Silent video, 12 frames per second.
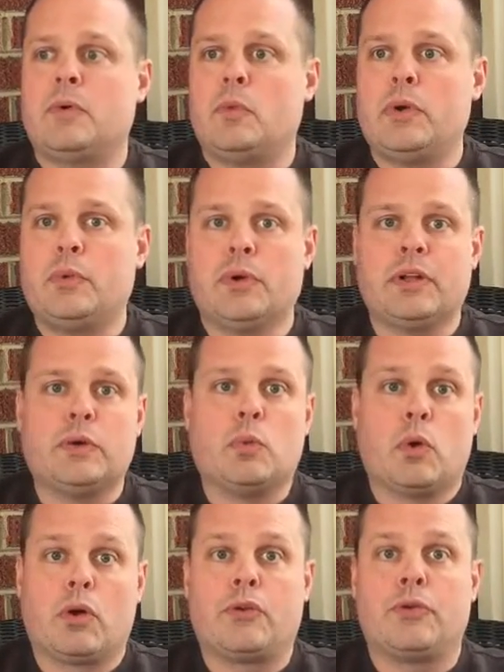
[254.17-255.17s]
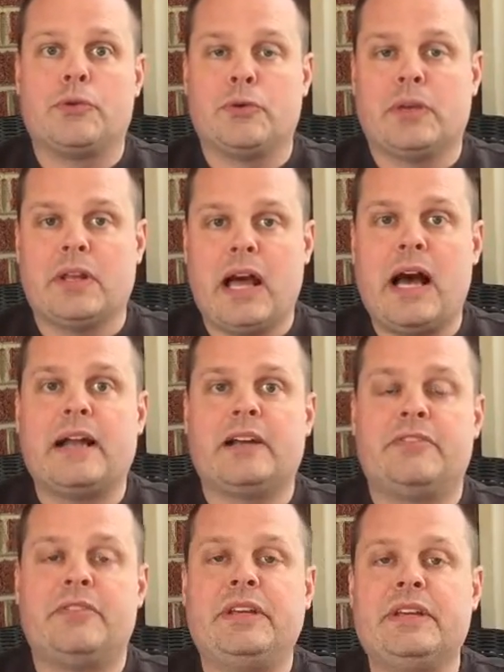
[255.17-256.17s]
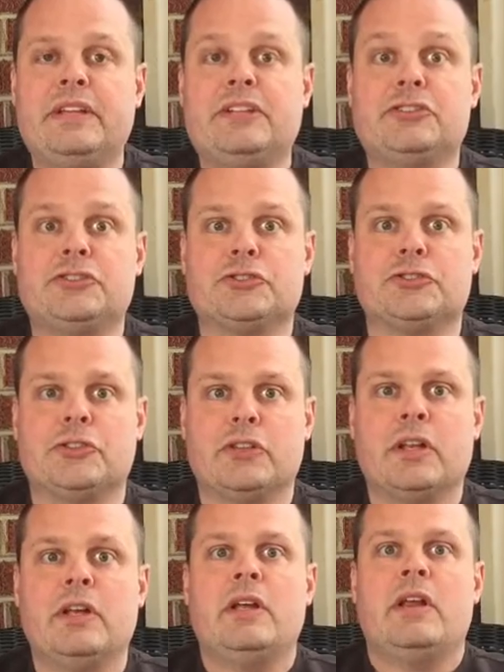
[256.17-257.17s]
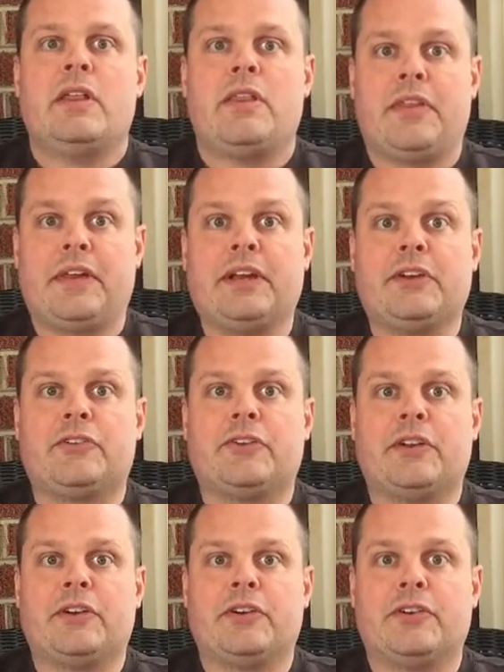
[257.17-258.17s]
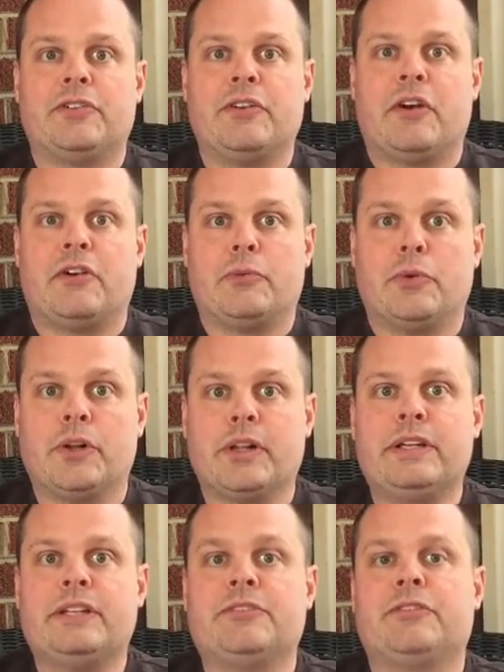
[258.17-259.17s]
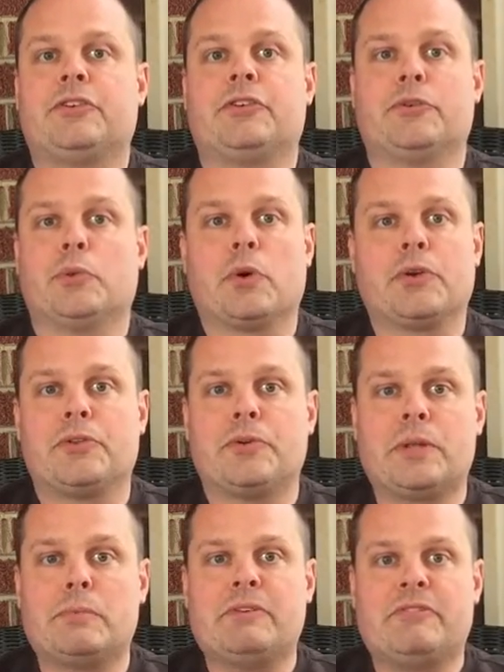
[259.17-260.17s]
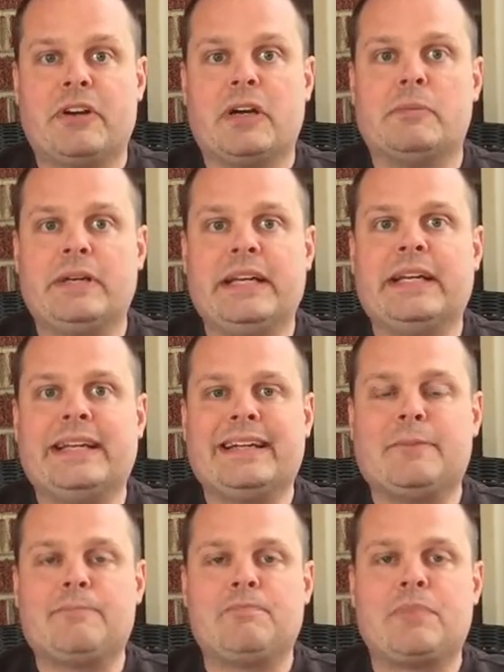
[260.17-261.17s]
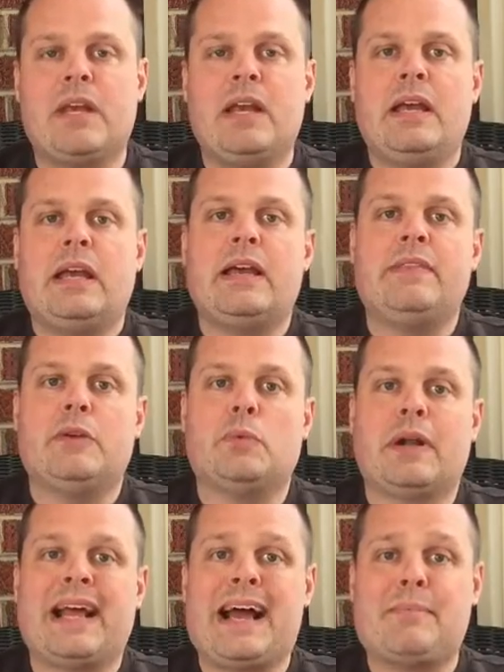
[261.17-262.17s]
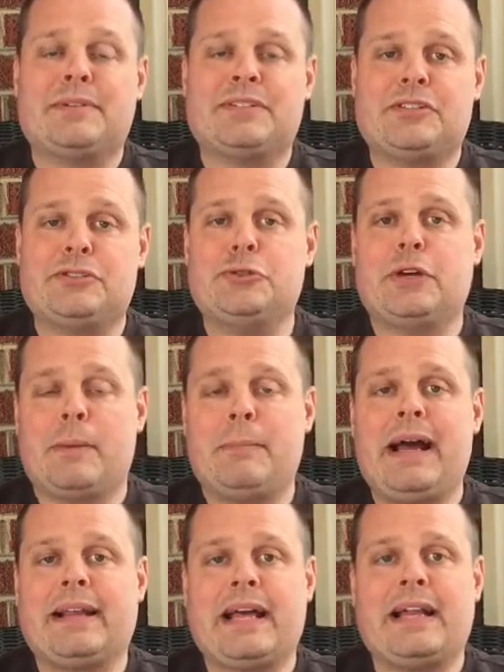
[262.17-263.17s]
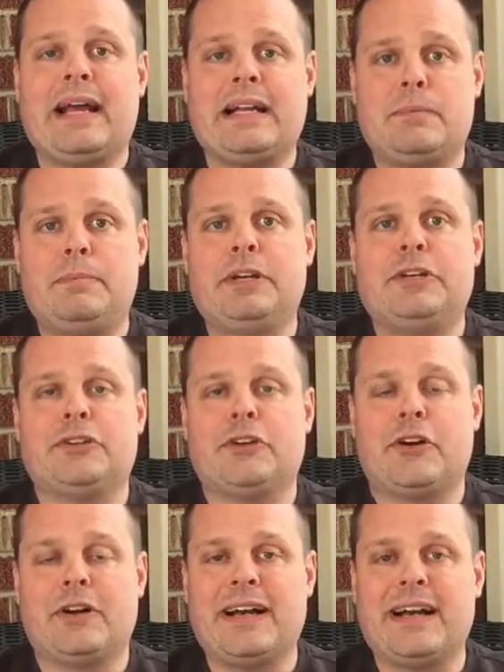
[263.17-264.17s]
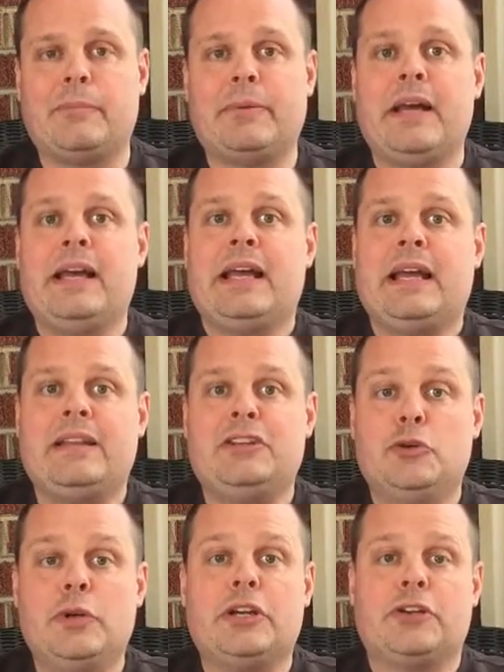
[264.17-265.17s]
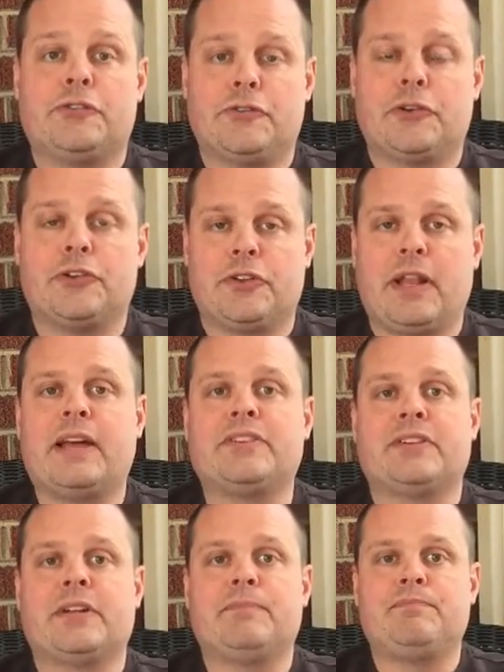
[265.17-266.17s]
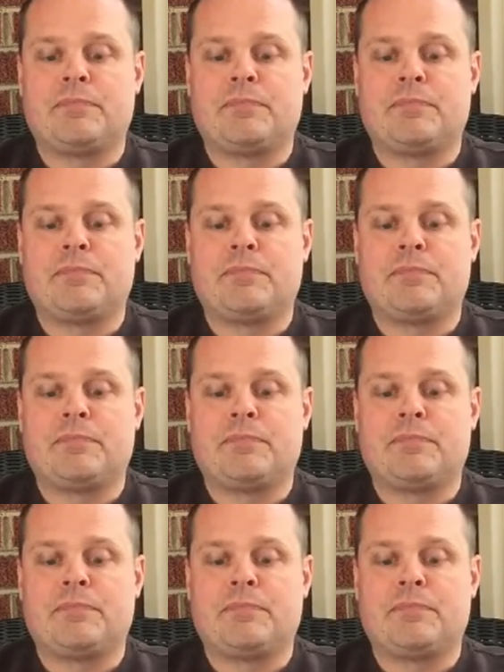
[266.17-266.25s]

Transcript: We really work through a lot of the initial things that are really difficult to work through in the very beginning. And then what happens is you come back that night to pick your dog up and you get your first lesson.